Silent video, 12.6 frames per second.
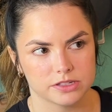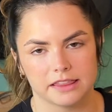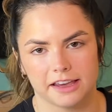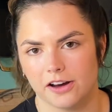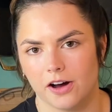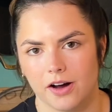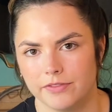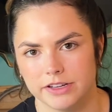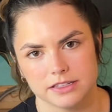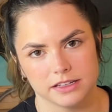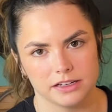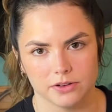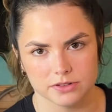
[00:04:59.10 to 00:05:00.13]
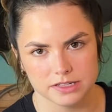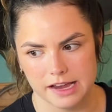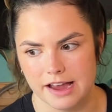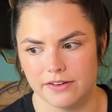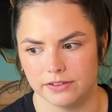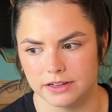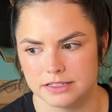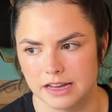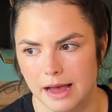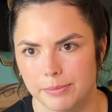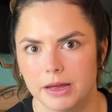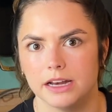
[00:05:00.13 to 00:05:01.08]
They obviously don't say every
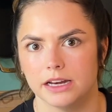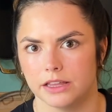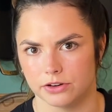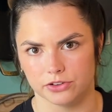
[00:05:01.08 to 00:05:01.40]
step, and neither